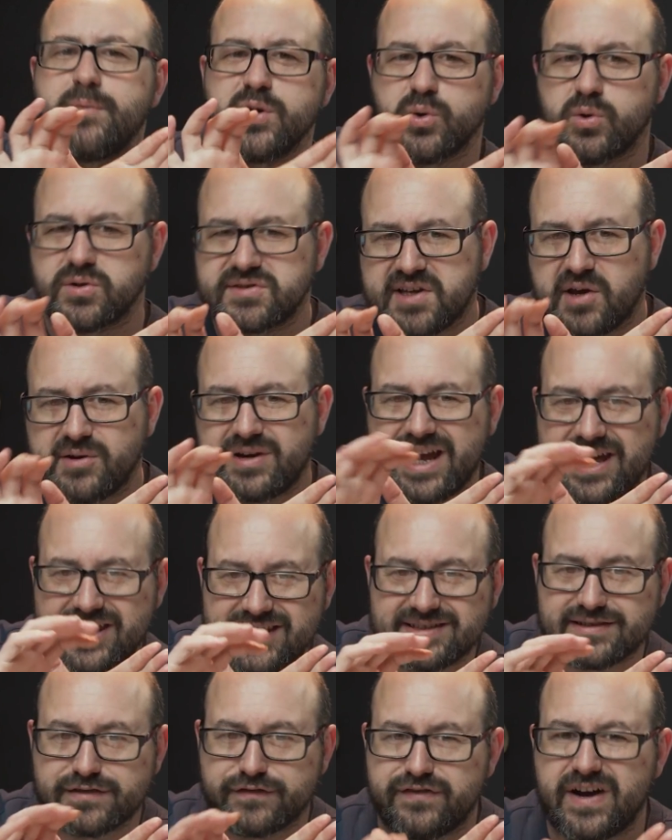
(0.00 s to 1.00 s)
You also get
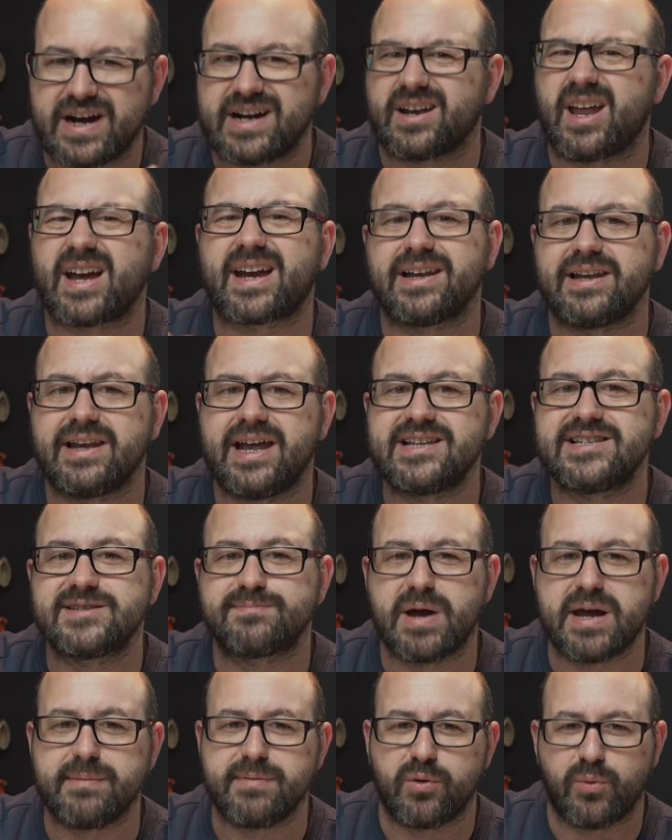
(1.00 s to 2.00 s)
this effect like a
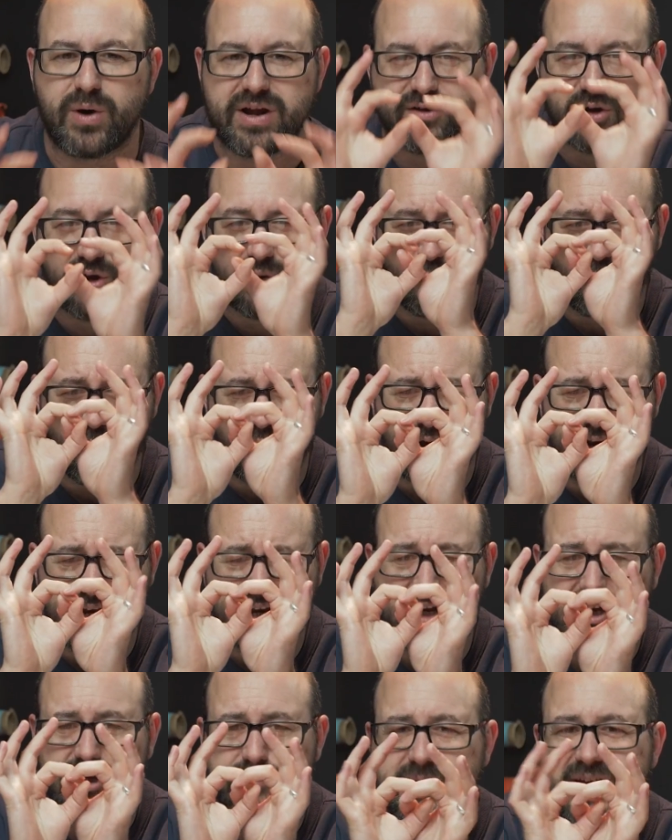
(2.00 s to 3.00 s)
Lensbaby where you've got one
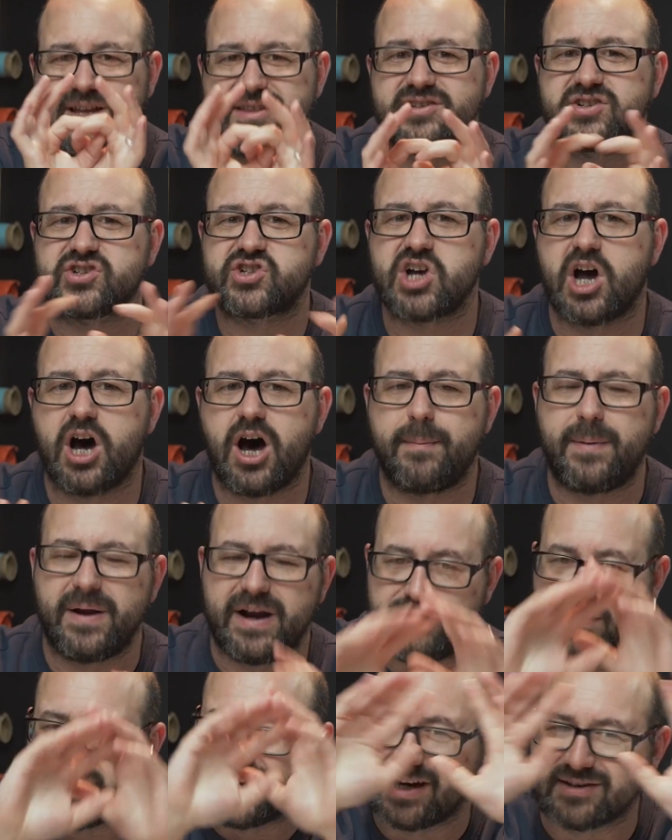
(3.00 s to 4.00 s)
little bit that's sharp and
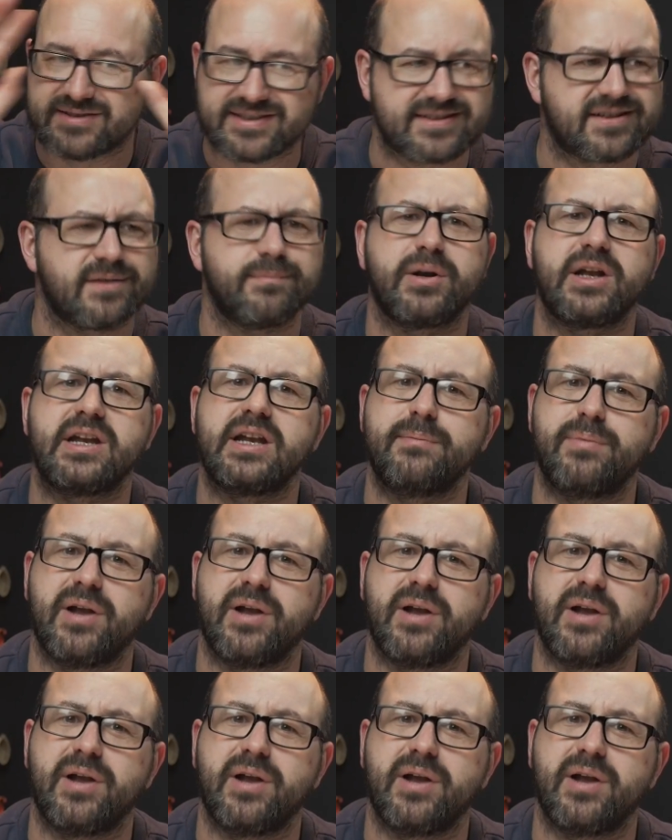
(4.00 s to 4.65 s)
everything else is completely